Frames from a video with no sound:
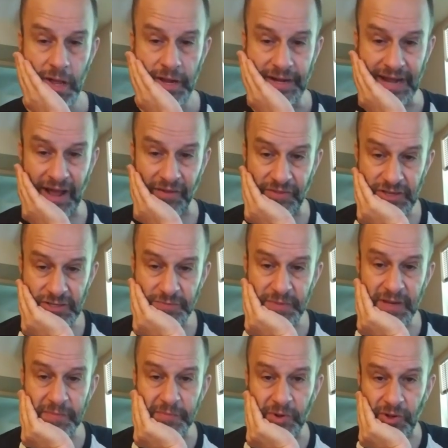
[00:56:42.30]
Now, these
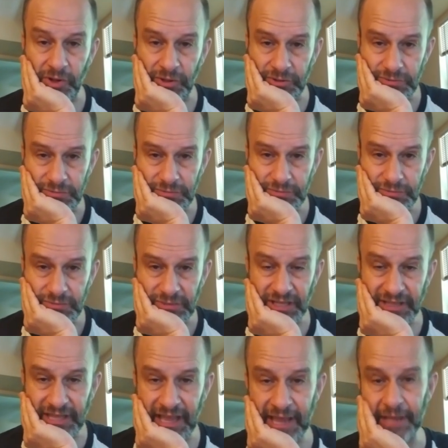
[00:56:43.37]
people
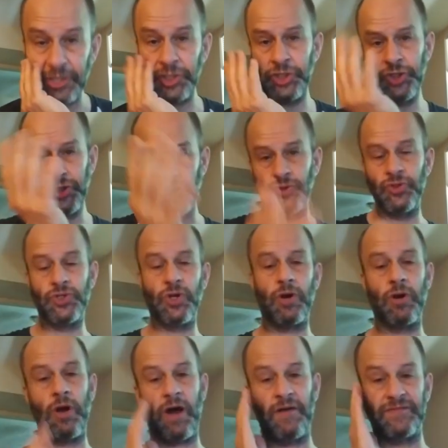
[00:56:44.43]
that they choose
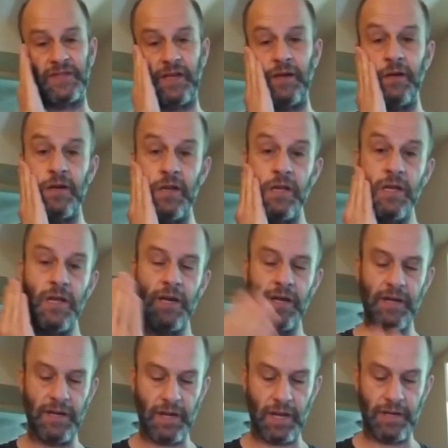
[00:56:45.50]
are often
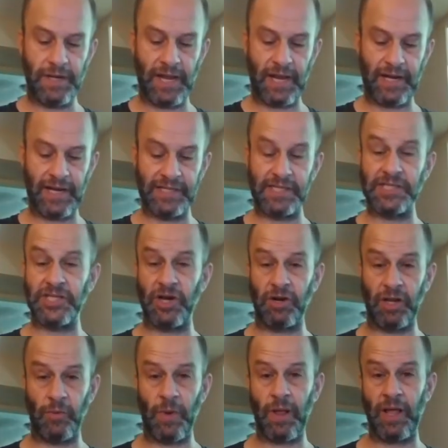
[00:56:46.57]
not
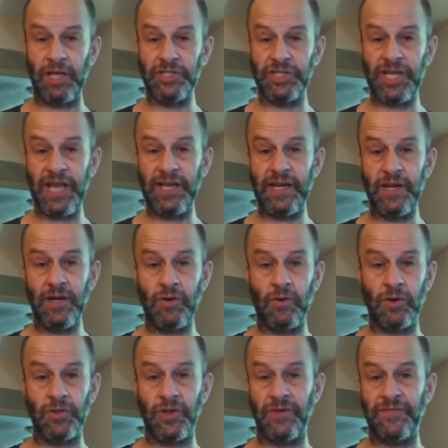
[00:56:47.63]
necessarily well educated,
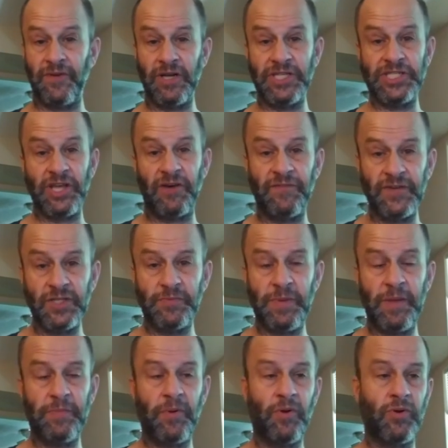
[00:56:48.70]
or they're very selfish
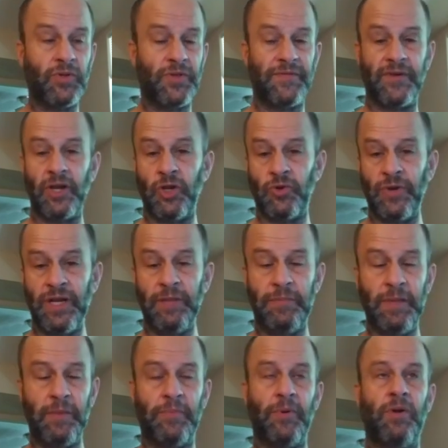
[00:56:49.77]
people, or they're very greedy
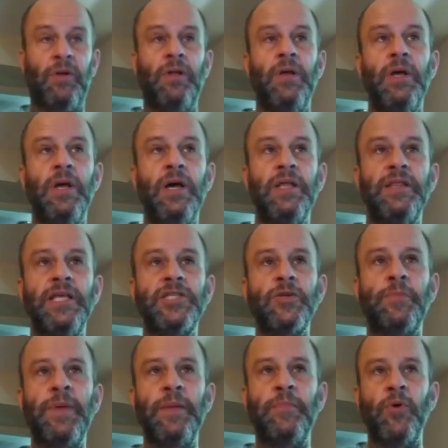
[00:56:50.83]
people. These are
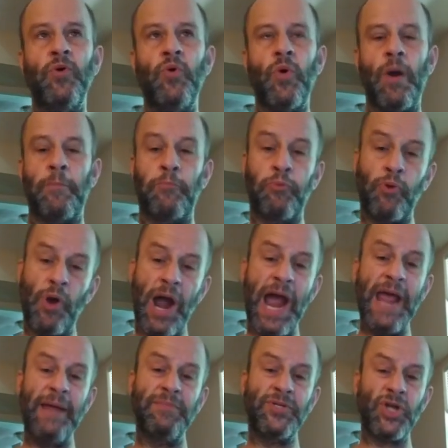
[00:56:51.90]
people who are
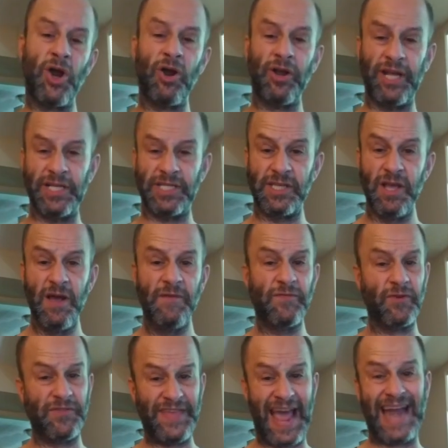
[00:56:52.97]
prime targets
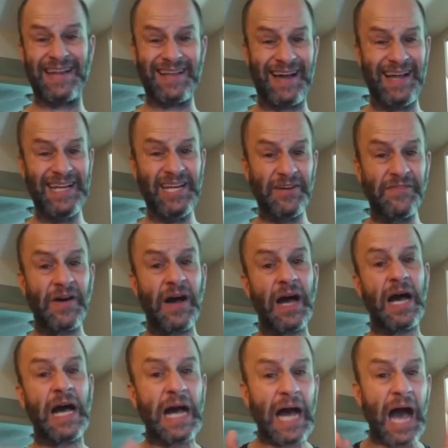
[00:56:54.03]
for that kind of
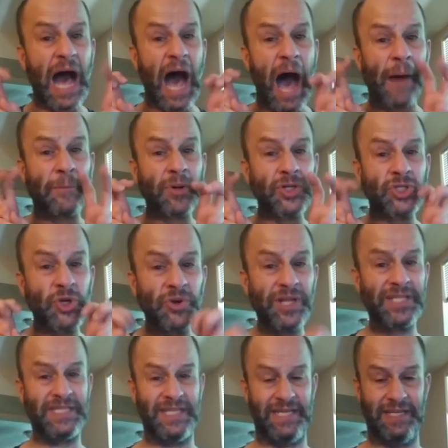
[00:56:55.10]

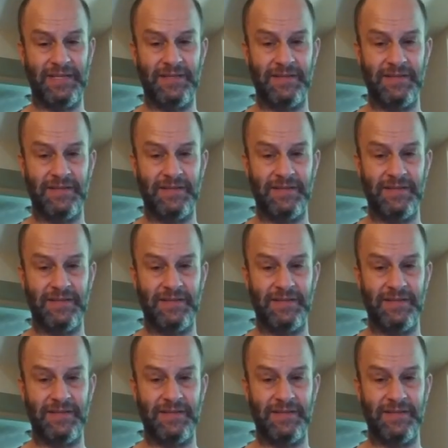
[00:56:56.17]
opportunity.